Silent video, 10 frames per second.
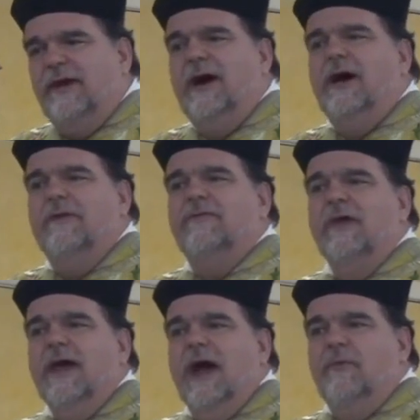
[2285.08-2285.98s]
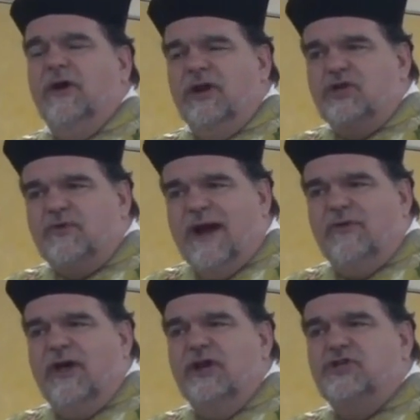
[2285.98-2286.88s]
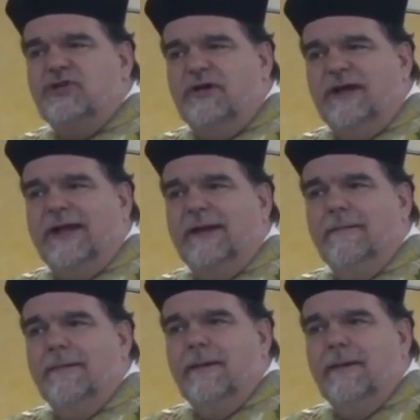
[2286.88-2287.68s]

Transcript: in our hearts. And we're going to travel on a journey.